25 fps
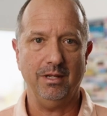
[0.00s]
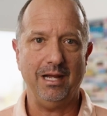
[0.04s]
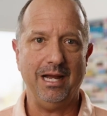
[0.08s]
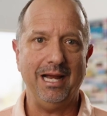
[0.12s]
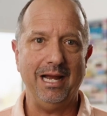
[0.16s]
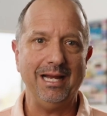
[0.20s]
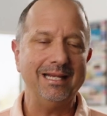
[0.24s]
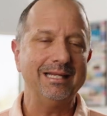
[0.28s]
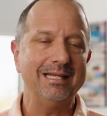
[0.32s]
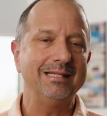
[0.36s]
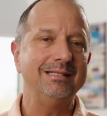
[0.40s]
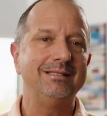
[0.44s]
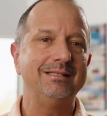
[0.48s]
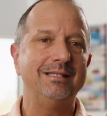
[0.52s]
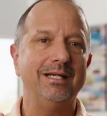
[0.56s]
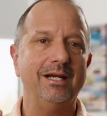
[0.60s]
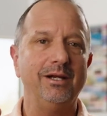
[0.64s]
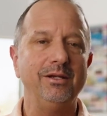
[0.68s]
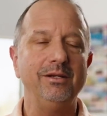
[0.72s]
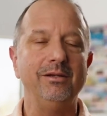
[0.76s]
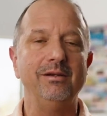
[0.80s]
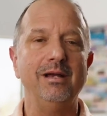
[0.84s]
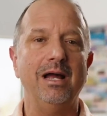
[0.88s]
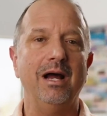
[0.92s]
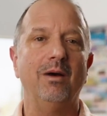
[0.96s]
I can tell
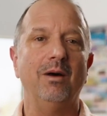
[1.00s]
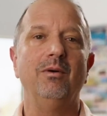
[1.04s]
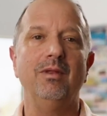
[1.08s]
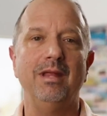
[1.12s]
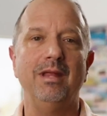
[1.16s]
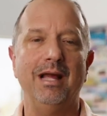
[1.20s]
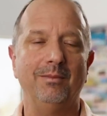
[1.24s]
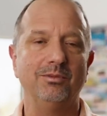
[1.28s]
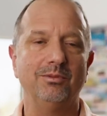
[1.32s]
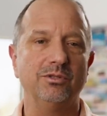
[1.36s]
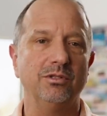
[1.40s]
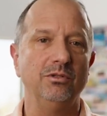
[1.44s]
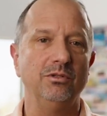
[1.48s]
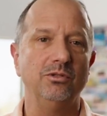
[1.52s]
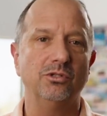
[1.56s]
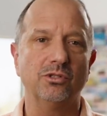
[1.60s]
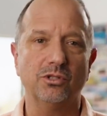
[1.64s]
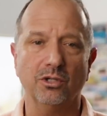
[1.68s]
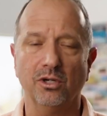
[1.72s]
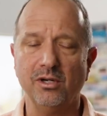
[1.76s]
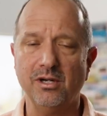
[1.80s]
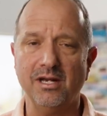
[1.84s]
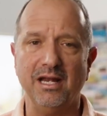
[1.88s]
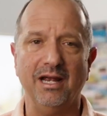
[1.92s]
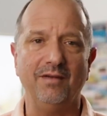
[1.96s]
you now with absolute
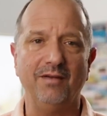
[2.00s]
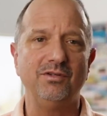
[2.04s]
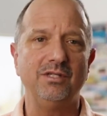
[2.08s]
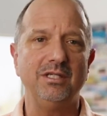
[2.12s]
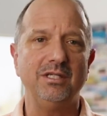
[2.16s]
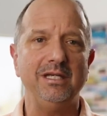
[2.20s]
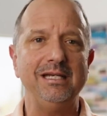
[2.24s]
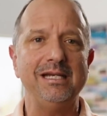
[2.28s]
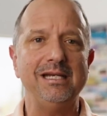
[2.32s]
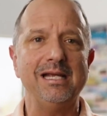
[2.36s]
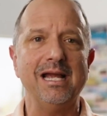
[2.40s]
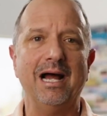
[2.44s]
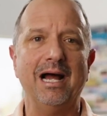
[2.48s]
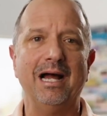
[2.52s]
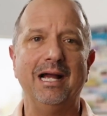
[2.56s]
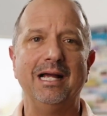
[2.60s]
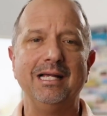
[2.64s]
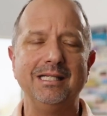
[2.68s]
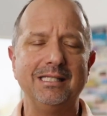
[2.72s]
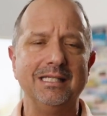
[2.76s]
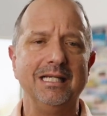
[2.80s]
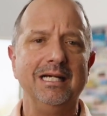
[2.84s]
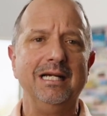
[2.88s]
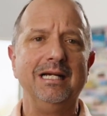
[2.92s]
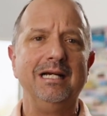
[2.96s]
certainty, I've seen
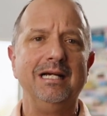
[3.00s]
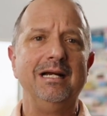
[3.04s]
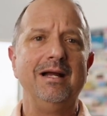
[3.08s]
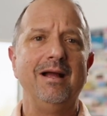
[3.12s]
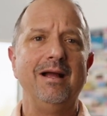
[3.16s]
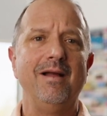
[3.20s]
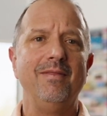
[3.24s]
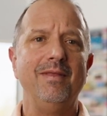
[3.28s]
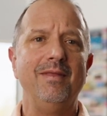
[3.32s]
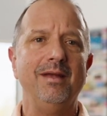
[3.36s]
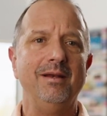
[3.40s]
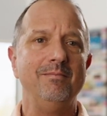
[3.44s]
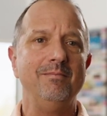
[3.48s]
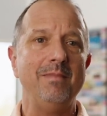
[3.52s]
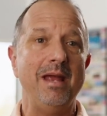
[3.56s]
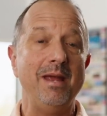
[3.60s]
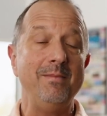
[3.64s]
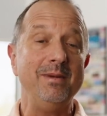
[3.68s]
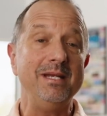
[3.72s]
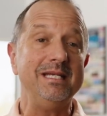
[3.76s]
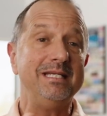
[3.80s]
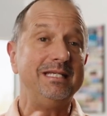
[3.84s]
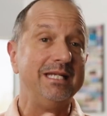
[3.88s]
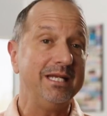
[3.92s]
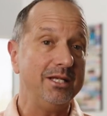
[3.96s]
guys that
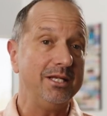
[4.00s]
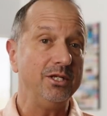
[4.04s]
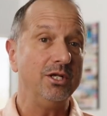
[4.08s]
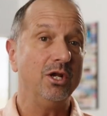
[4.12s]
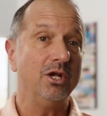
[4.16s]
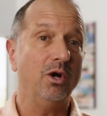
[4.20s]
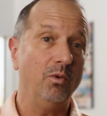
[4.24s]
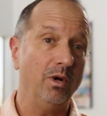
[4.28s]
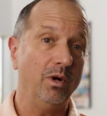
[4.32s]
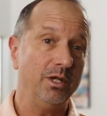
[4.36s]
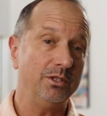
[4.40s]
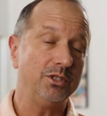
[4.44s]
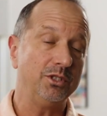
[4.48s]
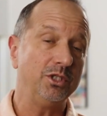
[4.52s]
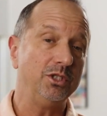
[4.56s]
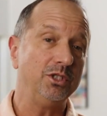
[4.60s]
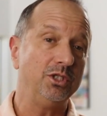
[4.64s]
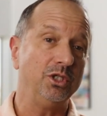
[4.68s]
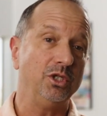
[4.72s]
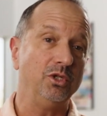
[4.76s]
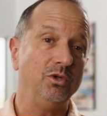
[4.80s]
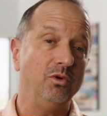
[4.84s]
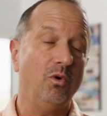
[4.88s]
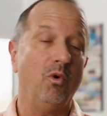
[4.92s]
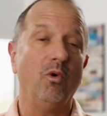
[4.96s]
maybe didn't know what to
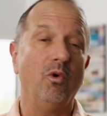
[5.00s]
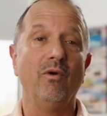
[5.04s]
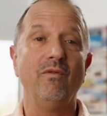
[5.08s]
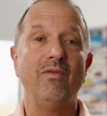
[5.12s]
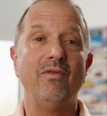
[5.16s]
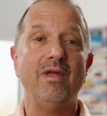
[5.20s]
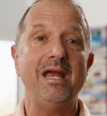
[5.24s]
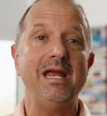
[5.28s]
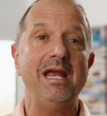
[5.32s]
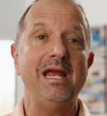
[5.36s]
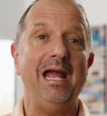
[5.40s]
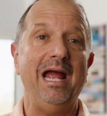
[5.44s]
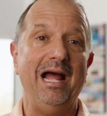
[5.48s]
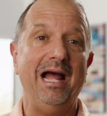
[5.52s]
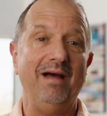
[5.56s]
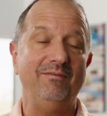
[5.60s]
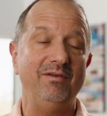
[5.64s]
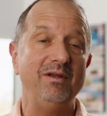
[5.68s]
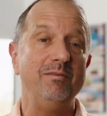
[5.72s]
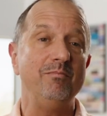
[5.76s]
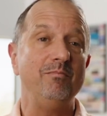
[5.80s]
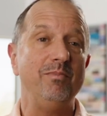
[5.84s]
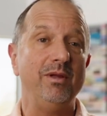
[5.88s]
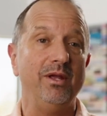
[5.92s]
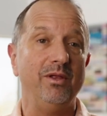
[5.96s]
do or they
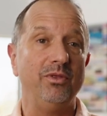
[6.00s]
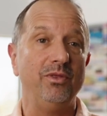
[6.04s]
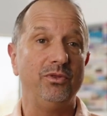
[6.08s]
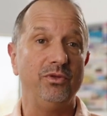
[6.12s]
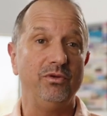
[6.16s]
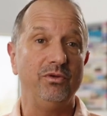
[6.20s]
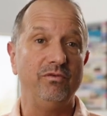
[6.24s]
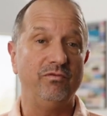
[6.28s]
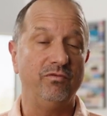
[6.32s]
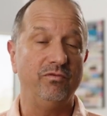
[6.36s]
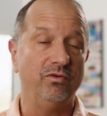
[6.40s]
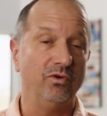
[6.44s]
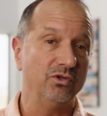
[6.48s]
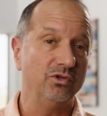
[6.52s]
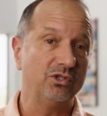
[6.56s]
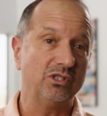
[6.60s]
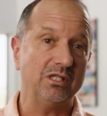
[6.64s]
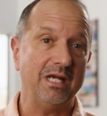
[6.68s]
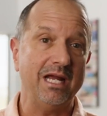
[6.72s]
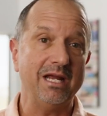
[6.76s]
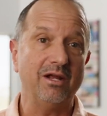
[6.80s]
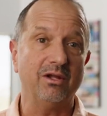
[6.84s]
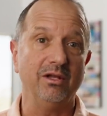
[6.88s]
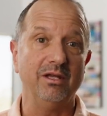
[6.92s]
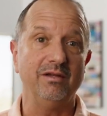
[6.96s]
haven't been through full
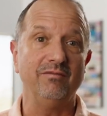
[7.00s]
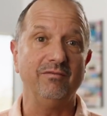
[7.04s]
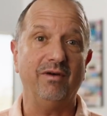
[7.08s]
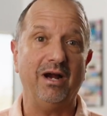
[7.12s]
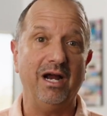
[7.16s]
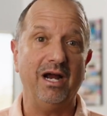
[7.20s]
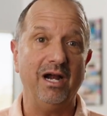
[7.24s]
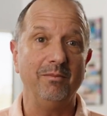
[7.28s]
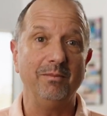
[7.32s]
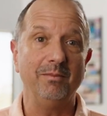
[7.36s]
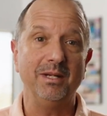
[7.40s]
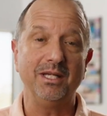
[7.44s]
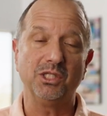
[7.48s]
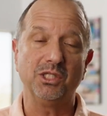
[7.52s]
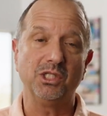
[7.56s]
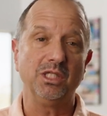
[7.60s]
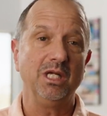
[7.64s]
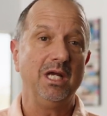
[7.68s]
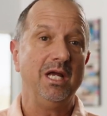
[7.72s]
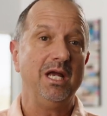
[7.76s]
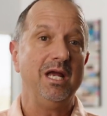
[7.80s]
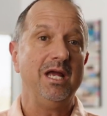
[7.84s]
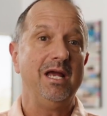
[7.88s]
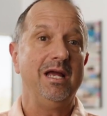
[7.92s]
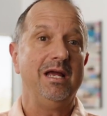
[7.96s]
cycle environments,
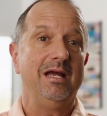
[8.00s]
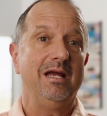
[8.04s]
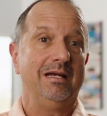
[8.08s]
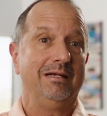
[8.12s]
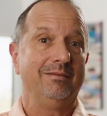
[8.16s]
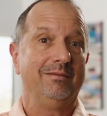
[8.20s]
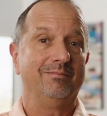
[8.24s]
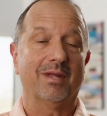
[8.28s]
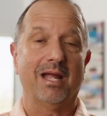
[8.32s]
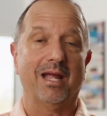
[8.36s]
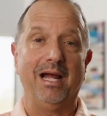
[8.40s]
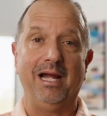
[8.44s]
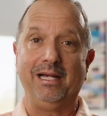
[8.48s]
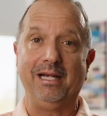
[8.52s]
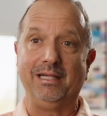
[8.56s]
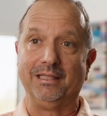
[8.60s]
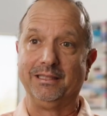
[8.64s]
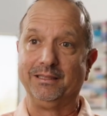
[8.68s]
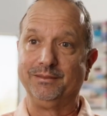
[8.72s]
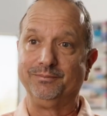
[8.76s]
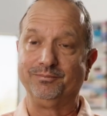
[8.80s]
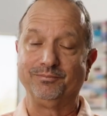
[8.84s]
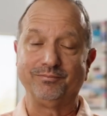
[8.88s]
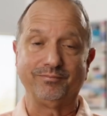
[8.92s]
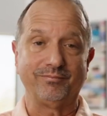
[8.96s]
kind
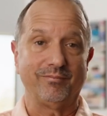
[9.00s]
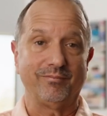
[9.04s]
of